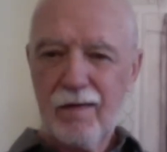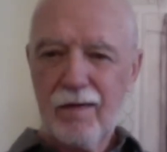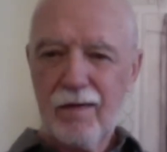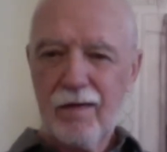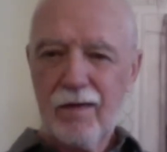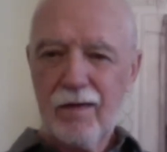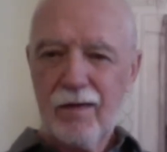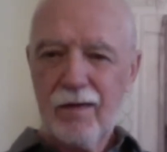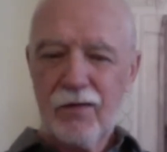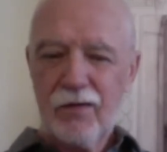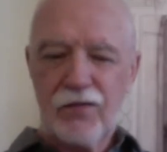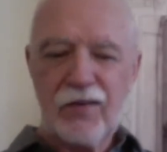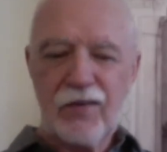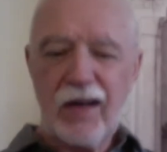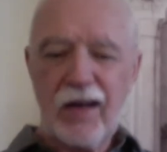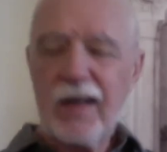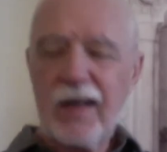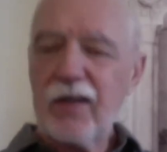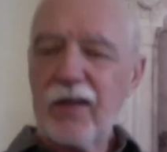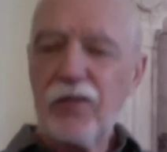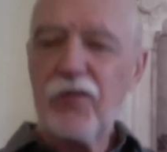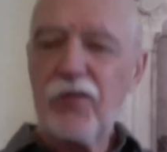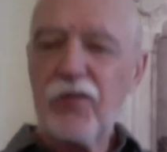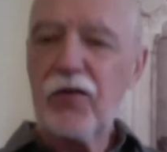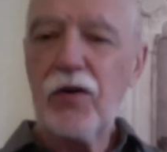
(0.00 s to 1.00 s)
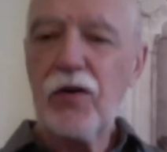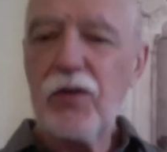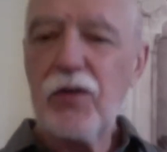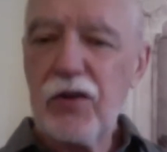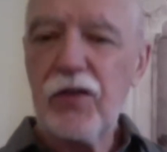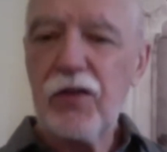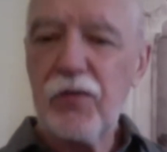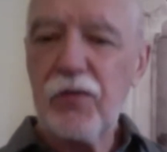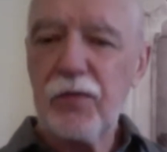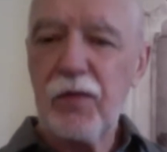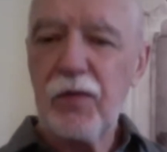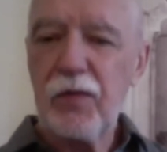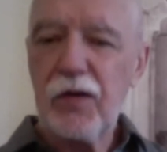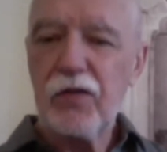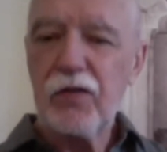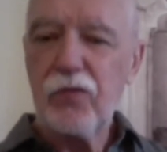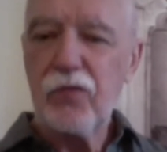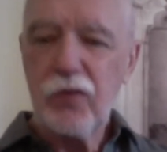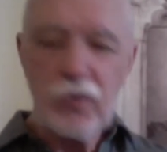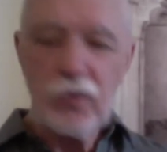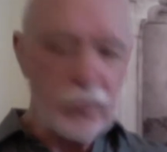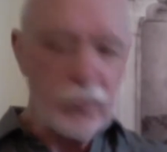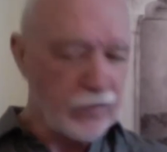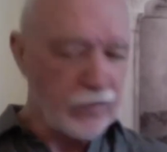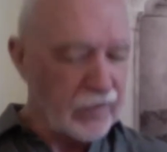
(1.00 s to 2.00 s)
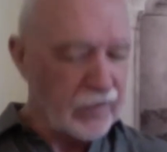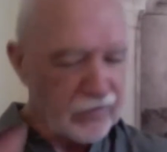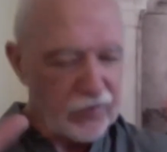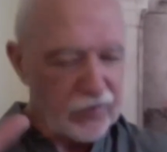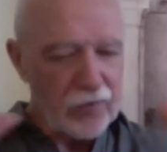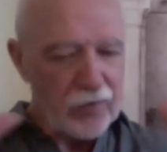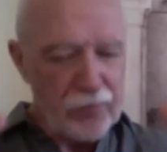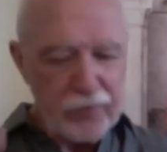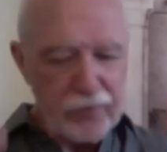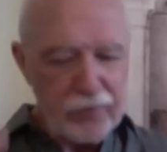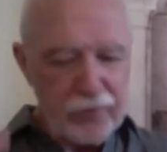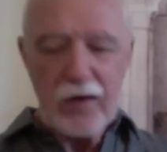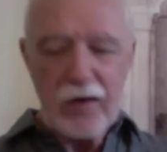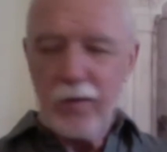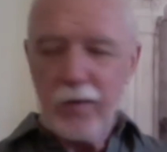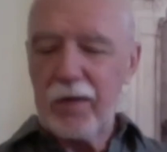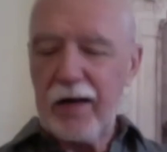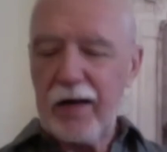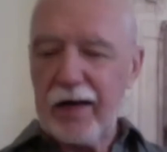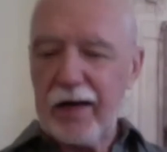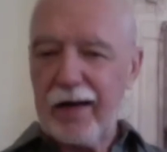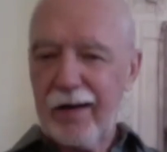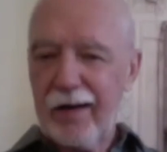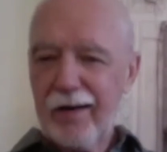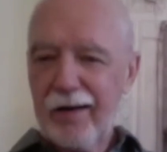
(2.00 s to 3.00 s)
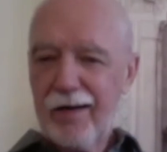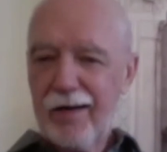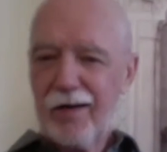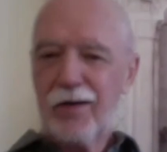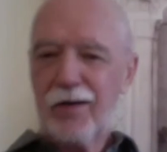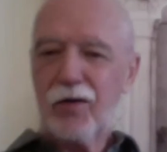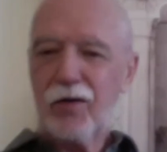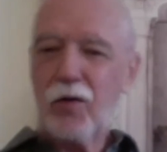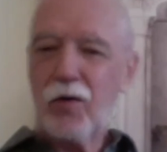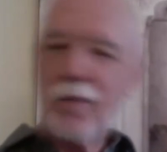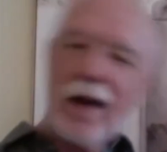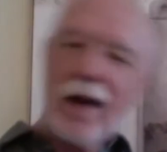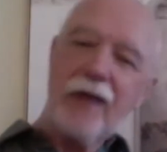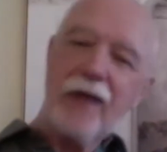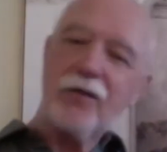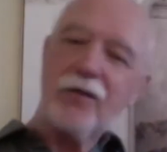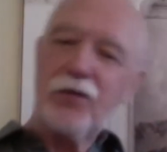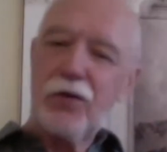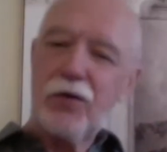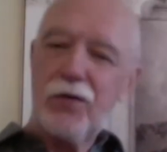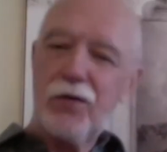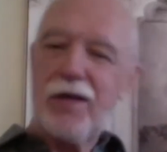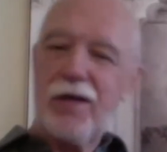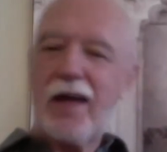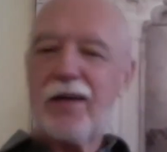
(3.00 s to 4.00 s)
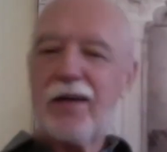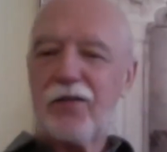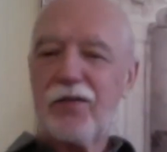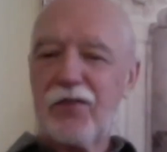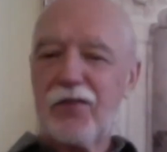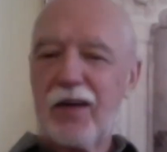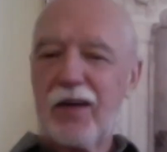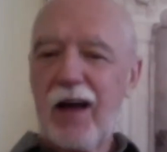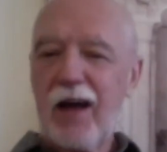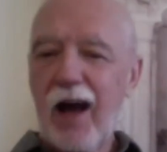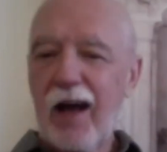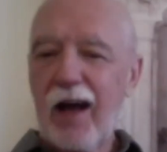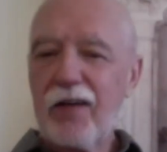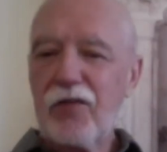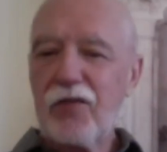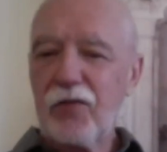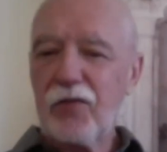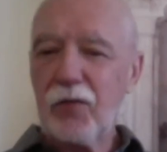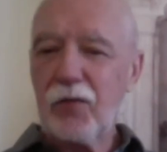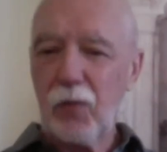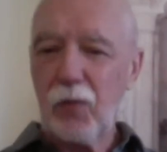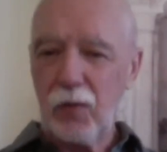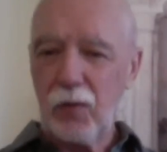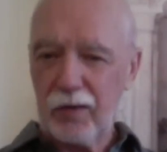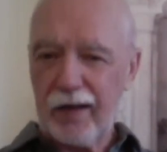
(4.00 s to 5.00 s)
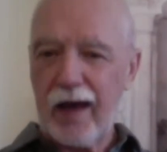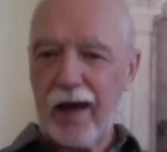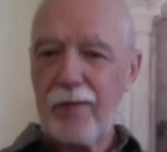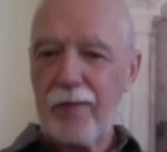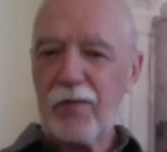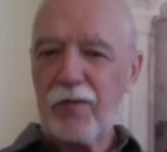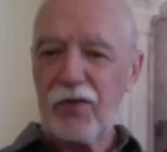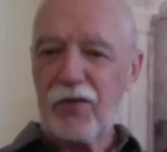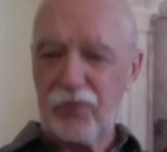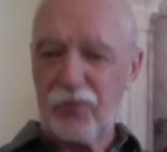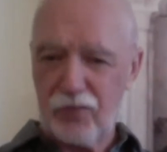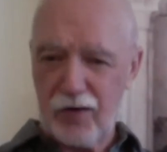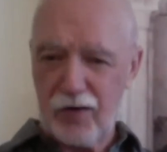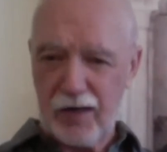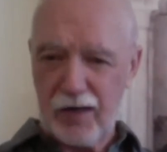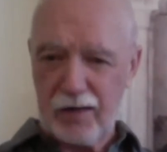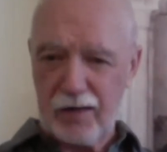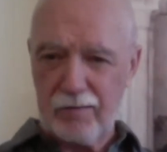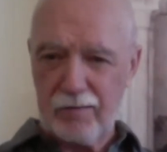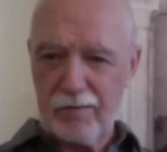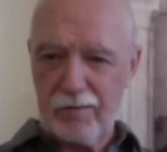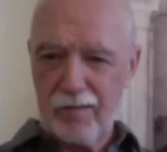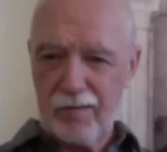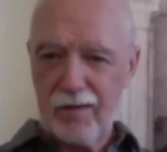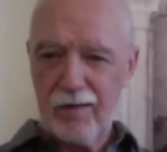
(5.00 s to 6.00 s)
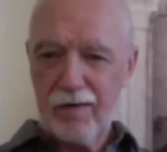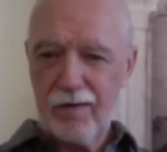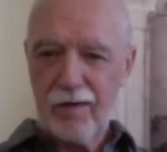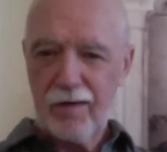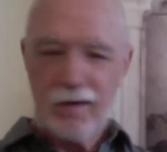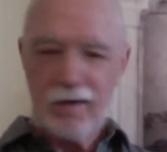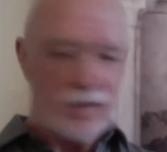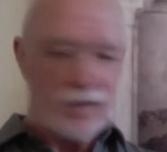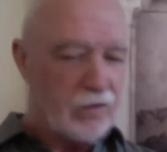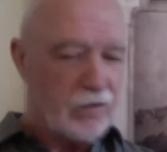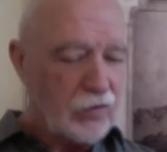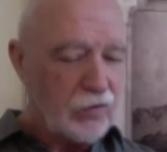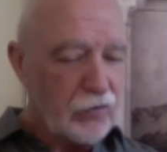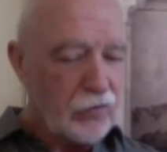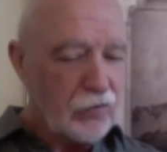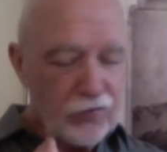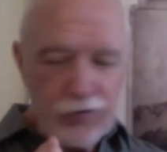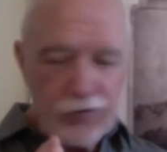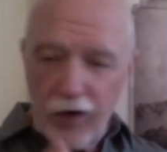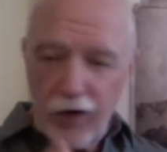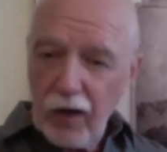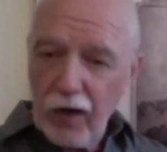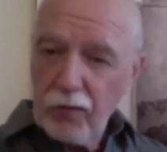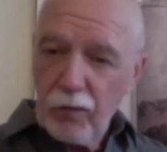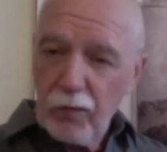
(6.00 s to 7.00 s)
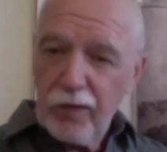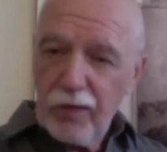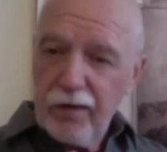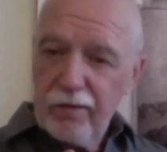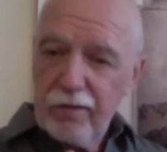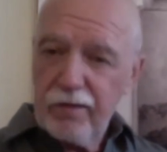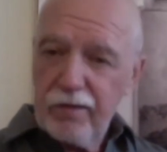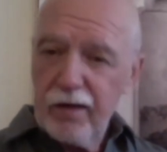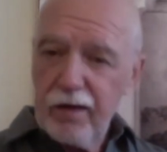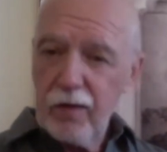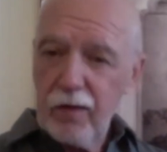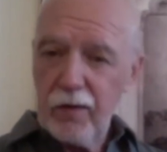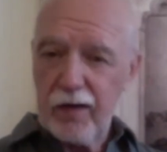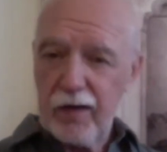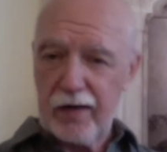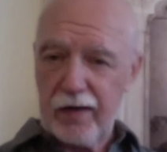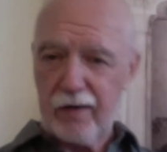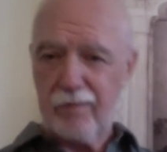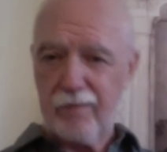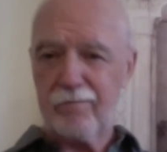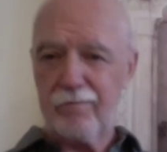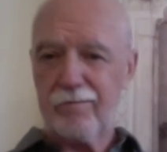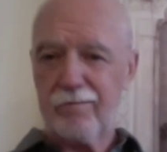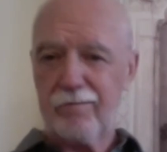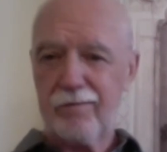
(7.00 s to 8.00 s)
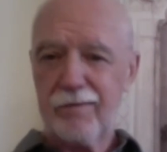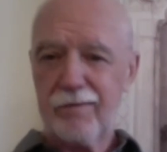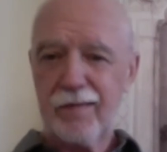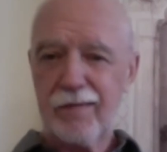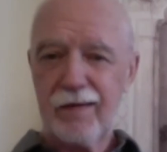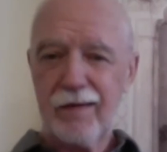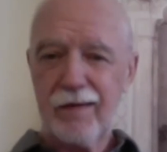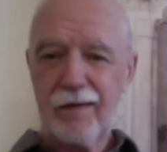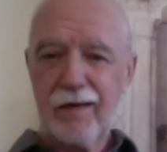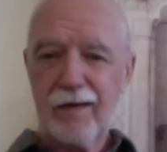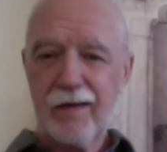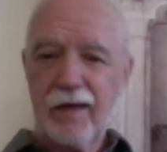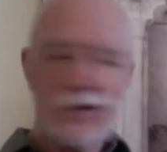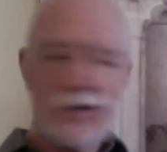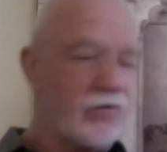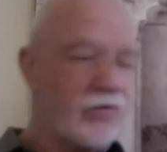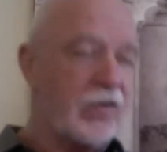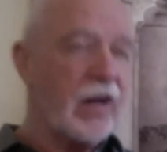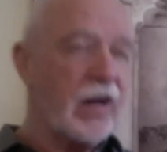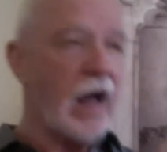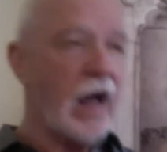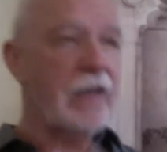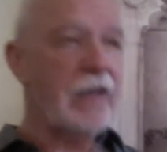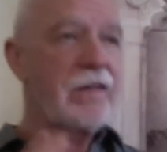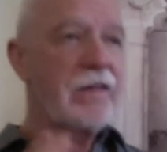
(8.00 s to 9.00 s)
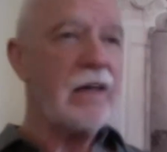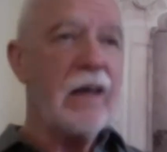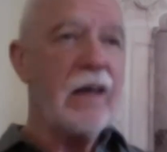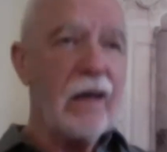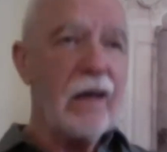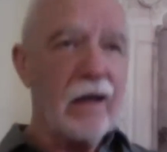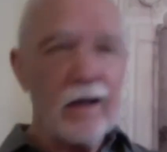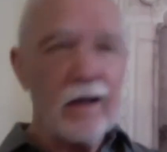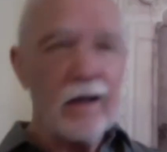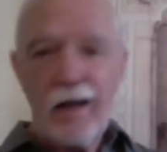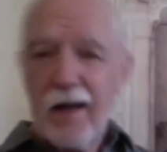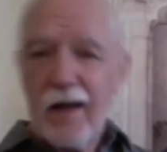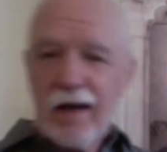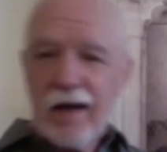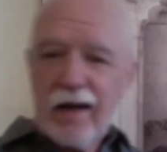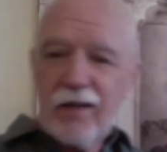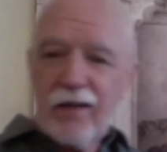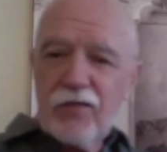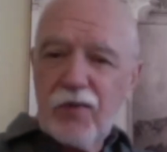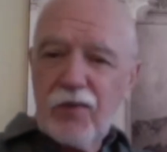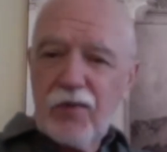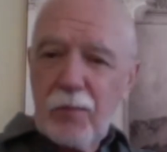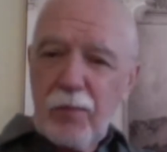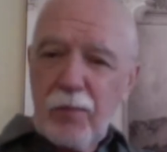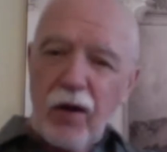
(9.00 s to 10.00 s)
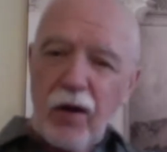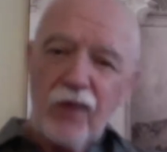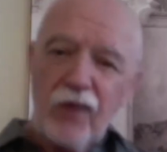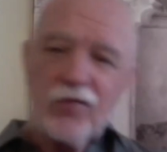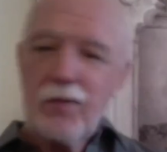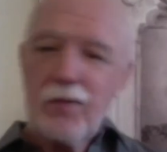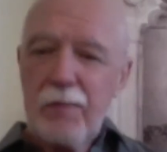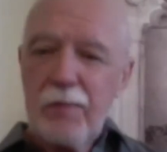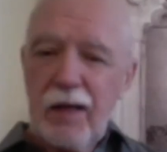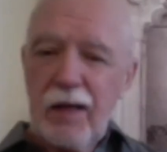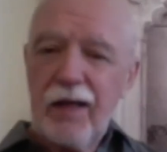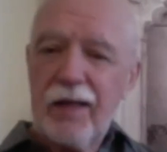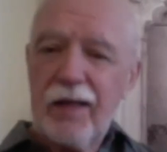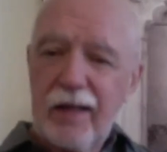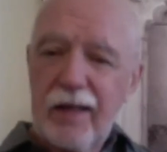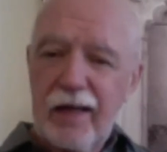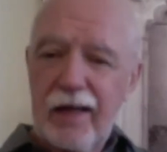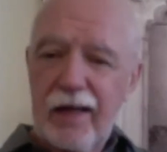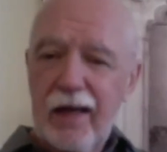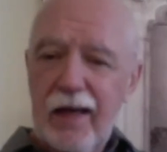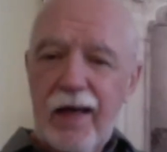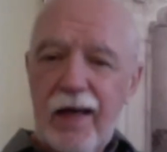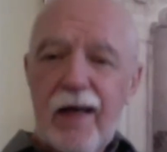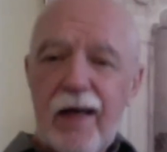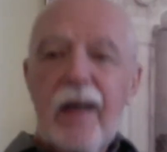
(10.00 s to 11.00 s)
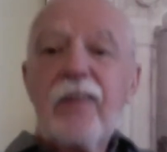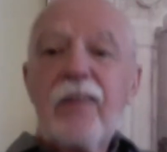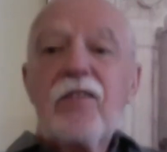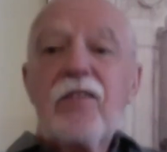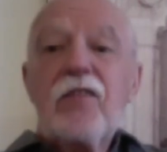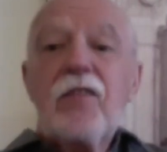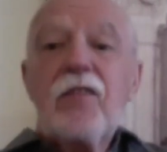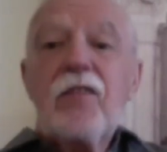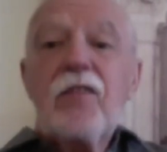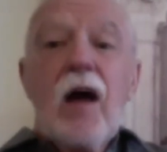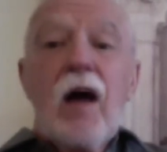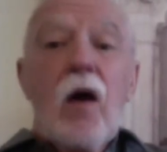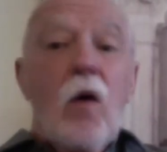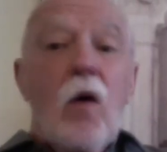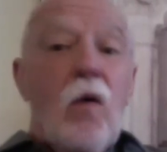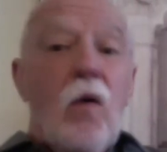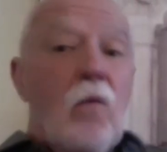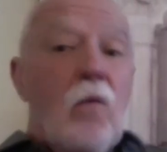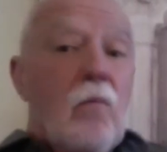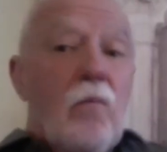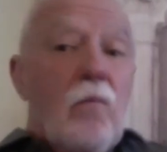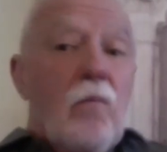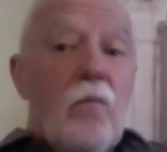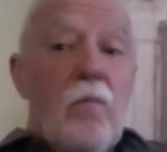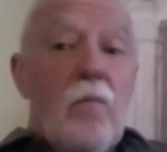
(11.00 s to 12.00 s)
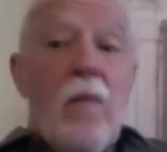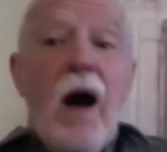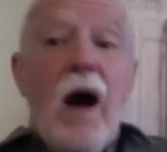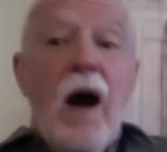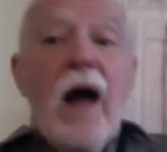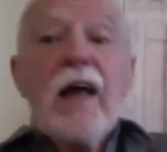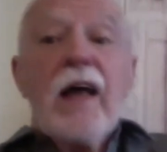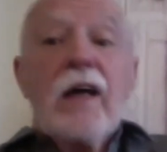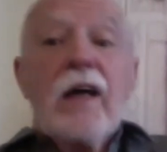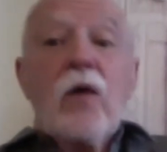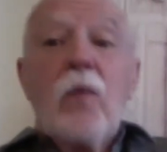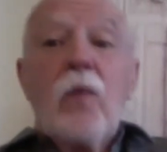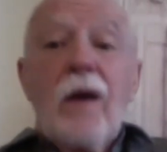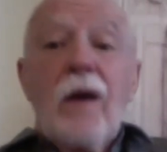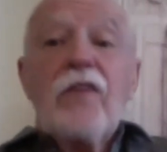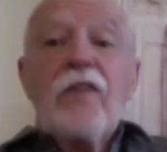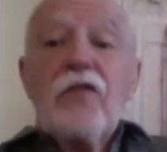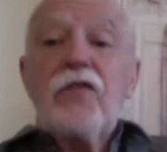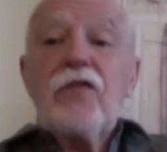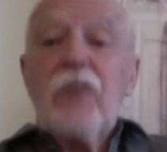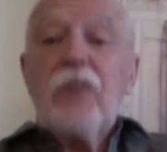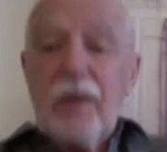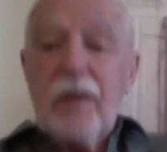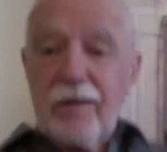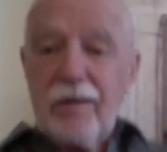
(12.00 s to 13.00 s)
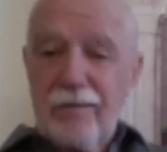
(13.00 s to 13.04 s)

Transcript: Science searches for the truth. It's a theory. Go back to your days in high school chemistry. You start with a theory. It's an idea. It's a possibility. It's my question.